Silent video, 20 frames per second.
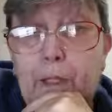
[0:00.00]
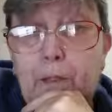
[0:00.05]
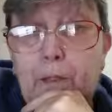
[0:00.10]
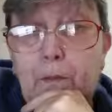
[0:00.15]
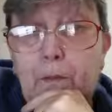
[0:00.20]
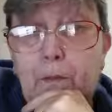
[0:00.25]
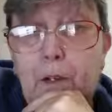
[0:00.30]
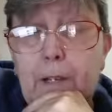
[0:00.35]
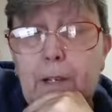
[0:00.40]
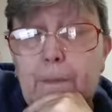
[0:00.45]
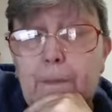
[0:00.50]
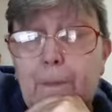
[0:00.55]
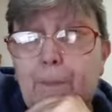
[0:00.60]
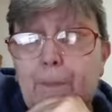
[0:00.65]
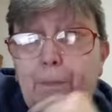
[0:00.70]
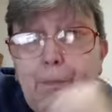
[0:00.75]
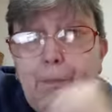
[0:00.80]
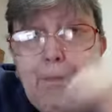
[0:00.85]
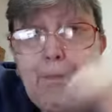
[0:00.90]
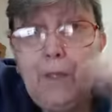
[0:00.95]
Right?
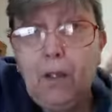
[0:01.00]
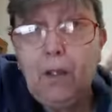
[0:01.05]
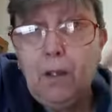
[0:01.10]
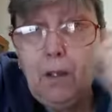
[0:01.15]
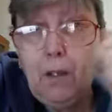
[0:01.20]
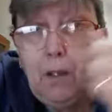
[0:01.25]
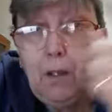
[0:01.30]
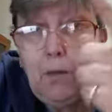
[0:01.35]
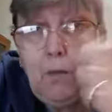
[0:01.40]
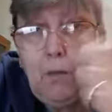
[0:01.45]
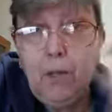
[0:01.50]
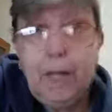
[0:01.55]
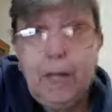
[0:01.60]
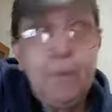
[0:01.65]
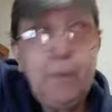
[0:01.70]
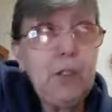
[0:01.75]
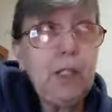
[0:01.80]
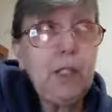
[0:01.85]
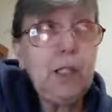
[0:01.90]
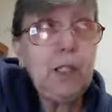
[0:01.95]
What
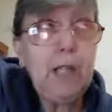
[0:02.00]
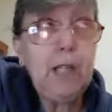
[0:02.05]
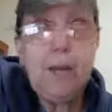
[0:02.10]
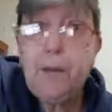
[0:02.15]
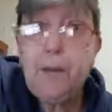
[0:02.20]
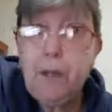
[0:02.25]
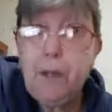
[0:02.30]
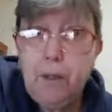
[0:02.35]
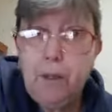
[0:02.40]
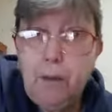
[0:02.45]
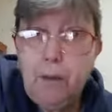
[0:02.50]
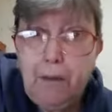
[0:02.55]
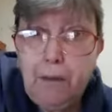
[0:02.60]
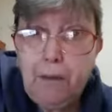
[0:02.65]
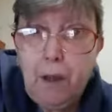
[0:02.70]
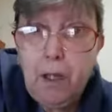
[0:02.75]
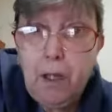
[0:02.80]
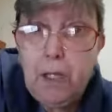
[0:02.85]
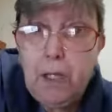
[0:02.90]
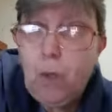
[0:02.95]
happened to the other
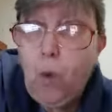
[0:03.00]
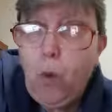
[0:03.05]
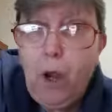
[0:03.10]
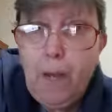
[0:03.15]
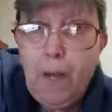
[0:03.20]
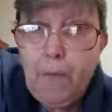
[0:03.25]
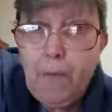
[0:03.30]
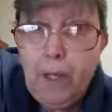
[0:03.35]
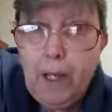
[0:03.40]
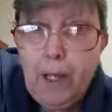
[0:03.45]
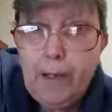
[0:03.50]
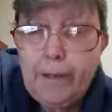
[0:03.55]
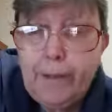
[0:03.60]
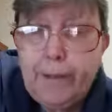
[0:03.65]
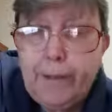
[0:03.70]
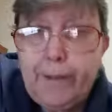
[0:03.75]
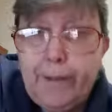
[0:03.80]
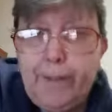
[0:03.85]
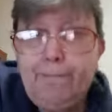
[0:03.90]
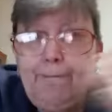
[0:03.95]
30 white
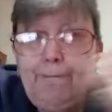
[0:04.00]
blokes?